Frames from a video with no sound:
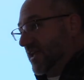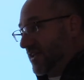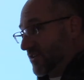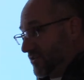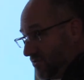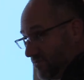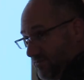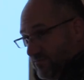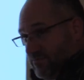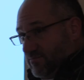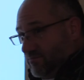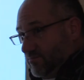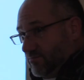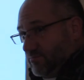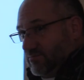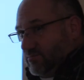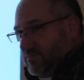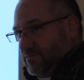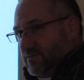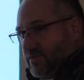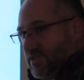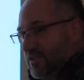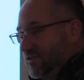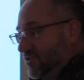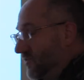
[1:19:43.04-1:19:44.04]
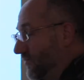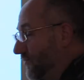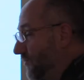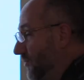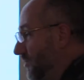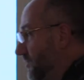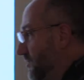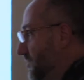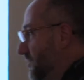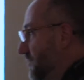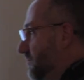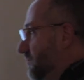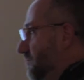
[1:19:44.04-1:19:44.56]
that's, that's a
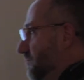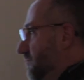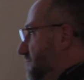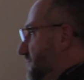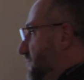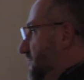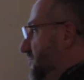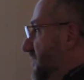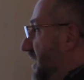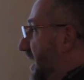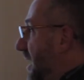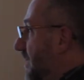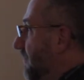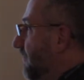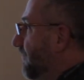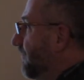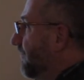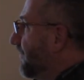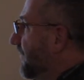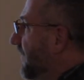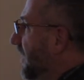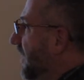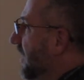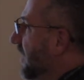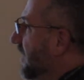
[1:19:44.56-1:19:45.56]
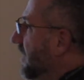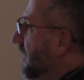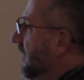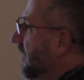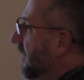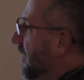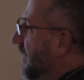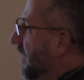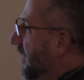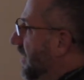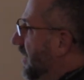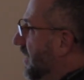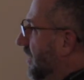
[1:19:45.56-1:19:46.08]
first step.
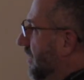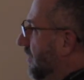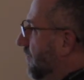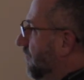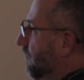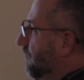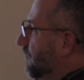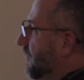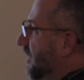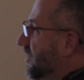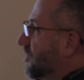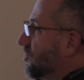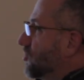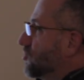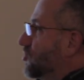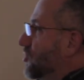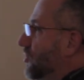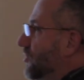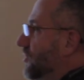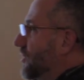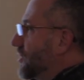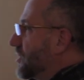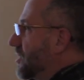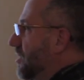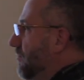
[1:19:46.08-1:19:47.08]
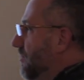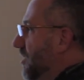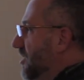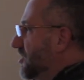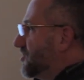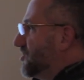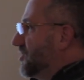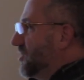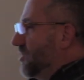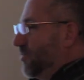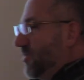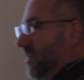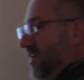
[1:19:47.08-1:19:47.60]
Um, making sure your
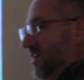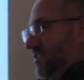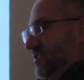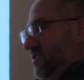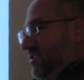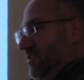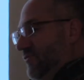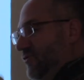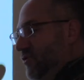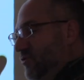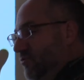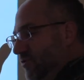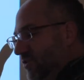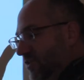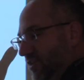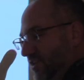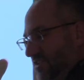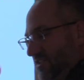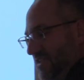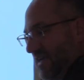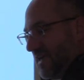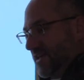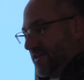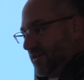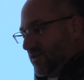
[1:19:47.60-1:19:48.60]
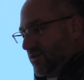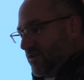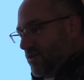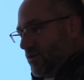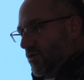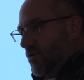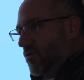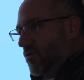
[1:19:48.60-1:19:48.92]
combustion appliances, if you really tighten the